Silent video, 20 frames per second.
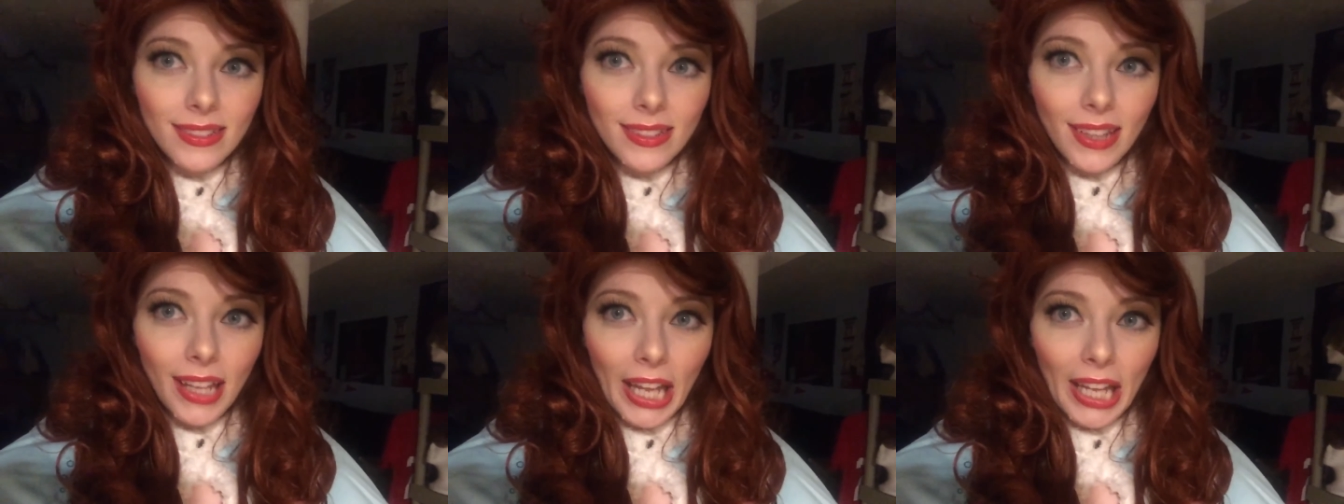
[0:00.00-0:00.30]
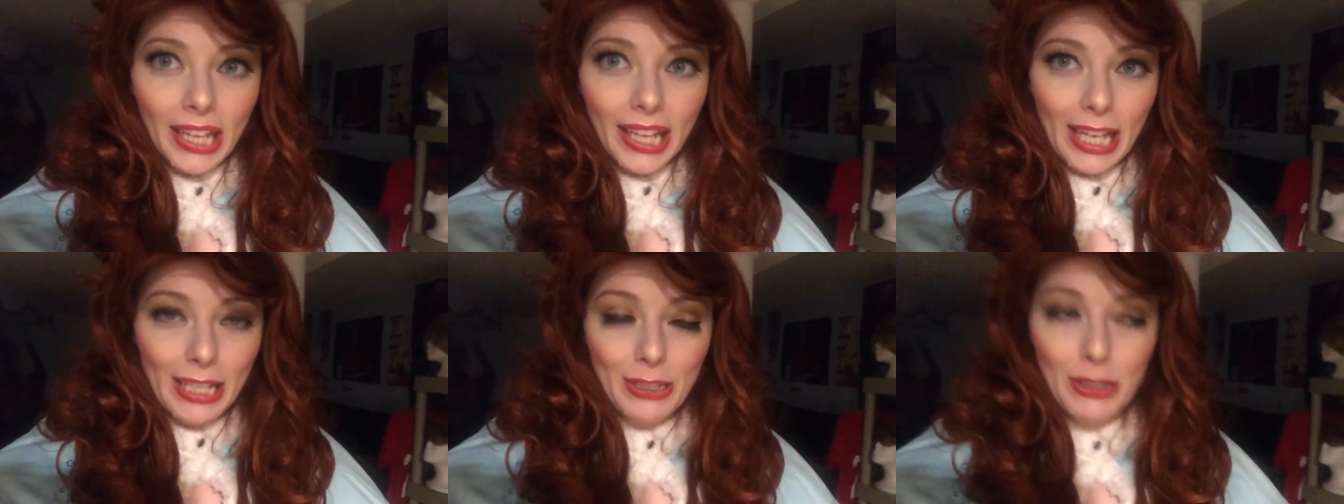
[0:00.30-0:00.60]

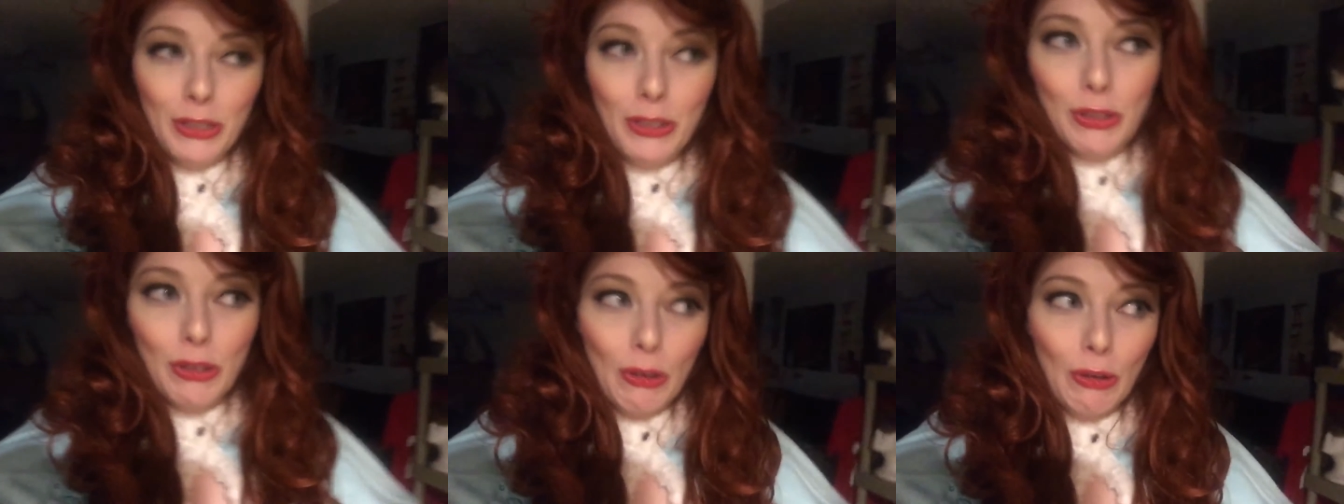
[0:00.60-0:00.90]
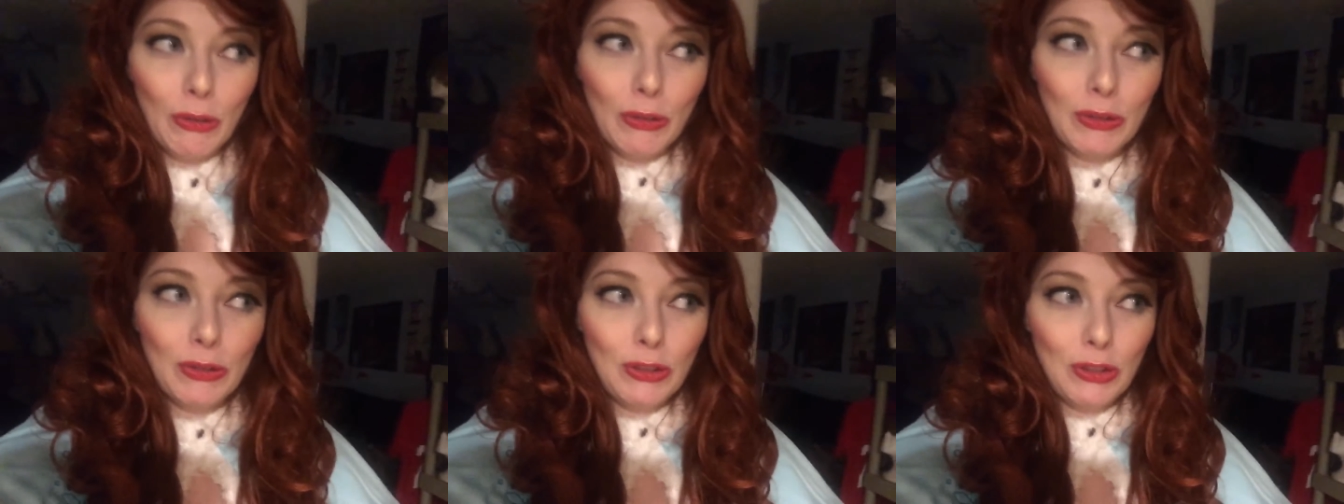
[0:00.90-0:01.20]
Like, as an
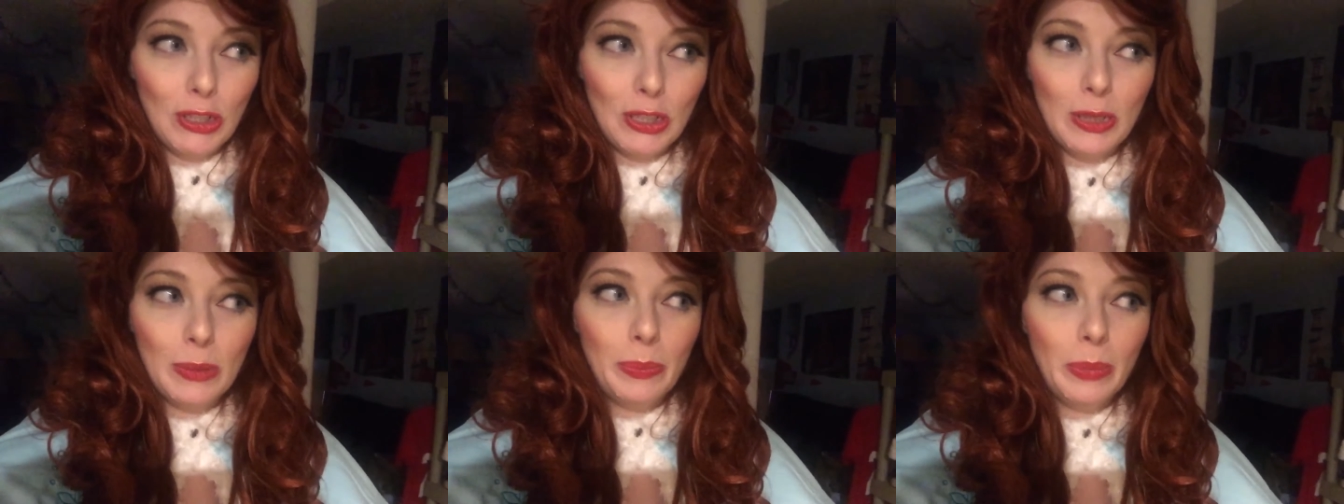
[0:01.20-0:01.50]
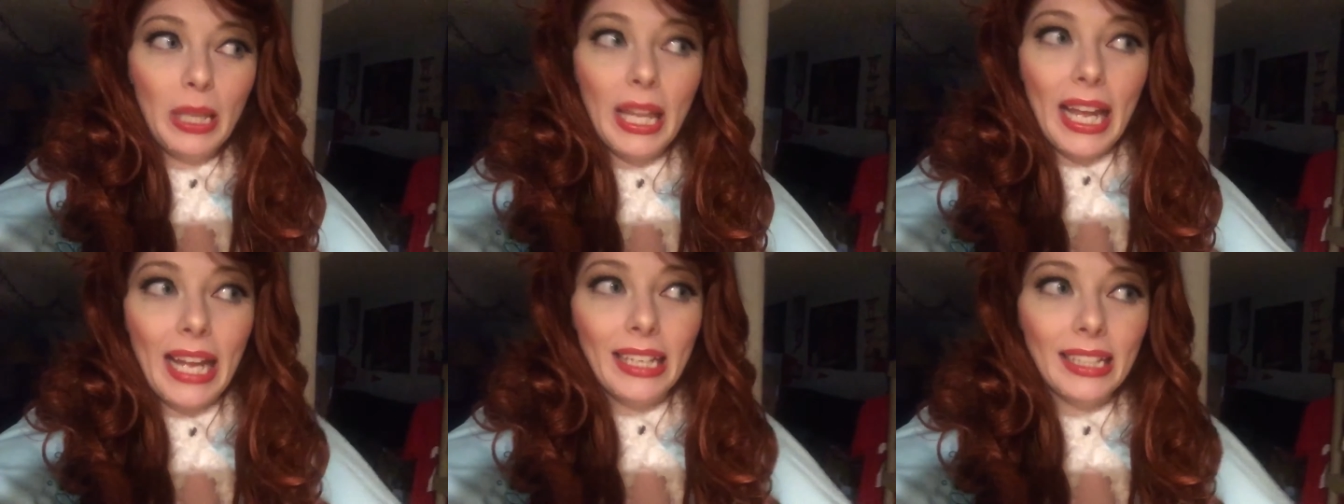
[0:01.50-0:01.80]
adult, just
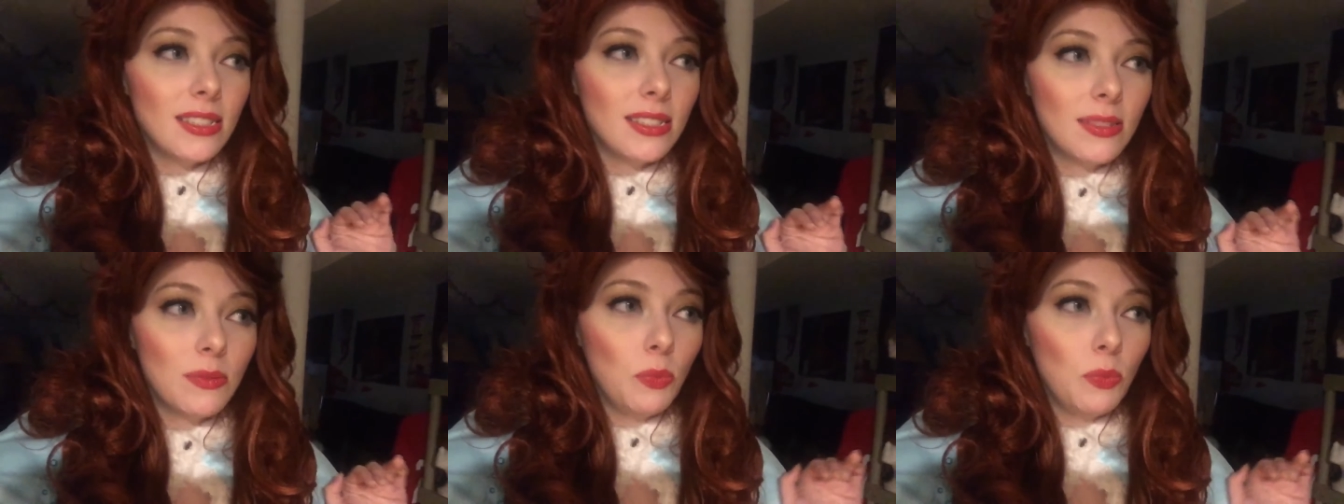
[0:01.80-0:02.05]
played.